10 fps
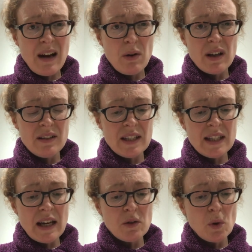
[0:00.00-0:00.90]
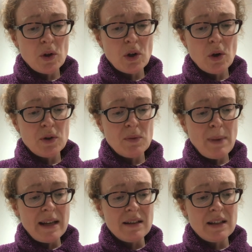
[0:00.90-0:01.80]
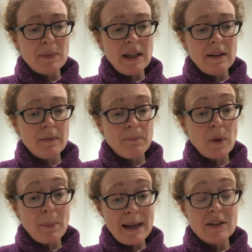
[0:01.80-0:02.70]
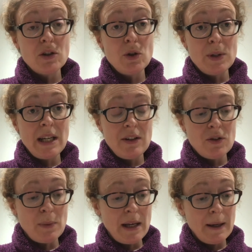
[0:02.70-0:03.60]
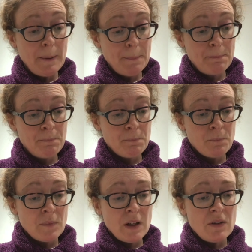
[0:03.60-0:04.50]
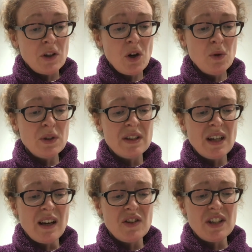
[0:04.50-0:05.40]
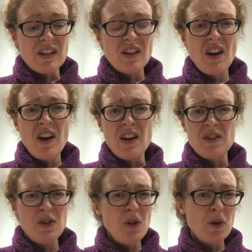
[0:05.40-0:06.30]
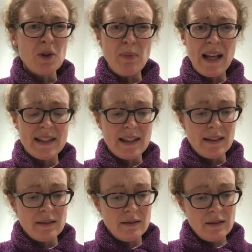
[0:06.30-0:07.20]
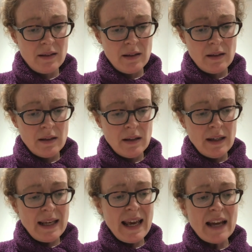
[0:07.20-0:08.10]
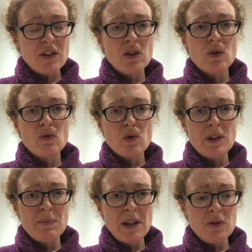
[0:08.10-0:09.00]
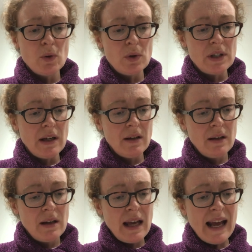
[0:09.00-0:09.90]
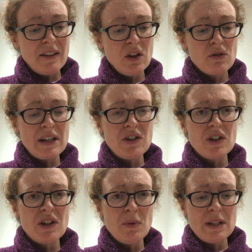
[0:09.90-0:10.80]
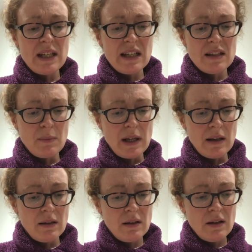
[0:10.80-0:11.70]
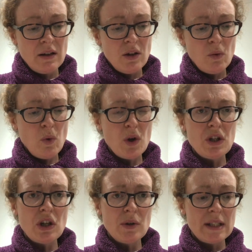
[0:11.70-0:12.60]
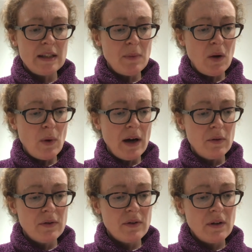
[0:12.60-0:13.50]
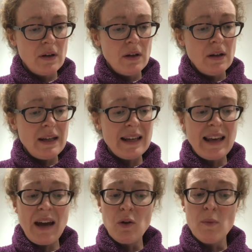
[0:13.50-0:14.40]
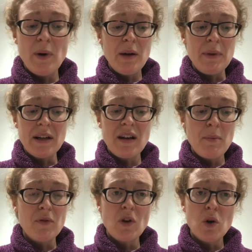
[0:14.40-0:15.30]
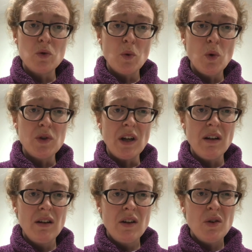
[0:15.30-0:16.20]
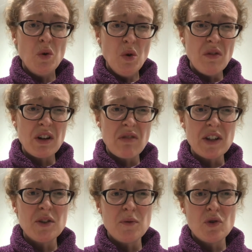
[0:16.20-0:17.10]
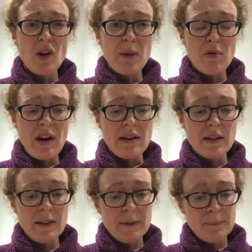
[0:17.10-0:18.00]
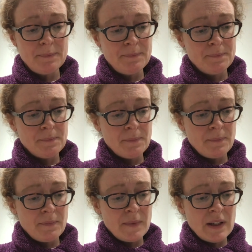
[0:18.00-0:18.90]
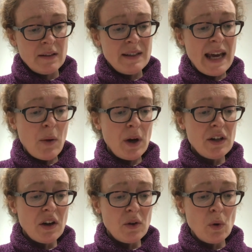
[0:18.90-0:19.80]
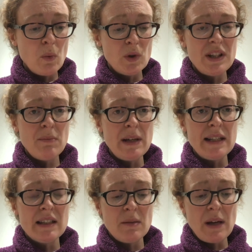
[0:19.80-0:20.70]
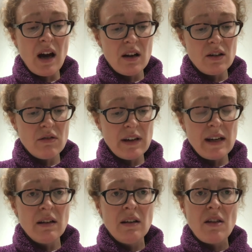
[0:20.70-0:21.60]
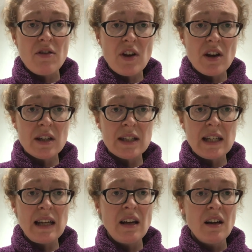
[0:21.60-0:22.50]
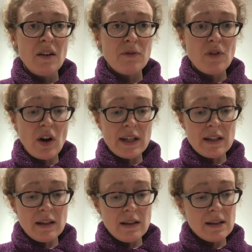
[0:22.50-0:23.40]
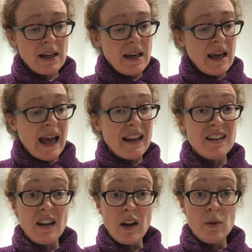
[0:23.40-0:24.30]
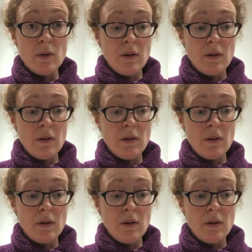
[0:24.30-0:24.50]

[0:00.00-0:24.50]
I understand what the gods meant to teach me. The golden touch is a curse, not a blessing. It has destroyed my daughter and the creatures that were dear to me. What use is my wealth? It cannot buy a cup of cold water or a crust of dry bread. Now I know what it means to be hungry, thirsty, frightened, and alone.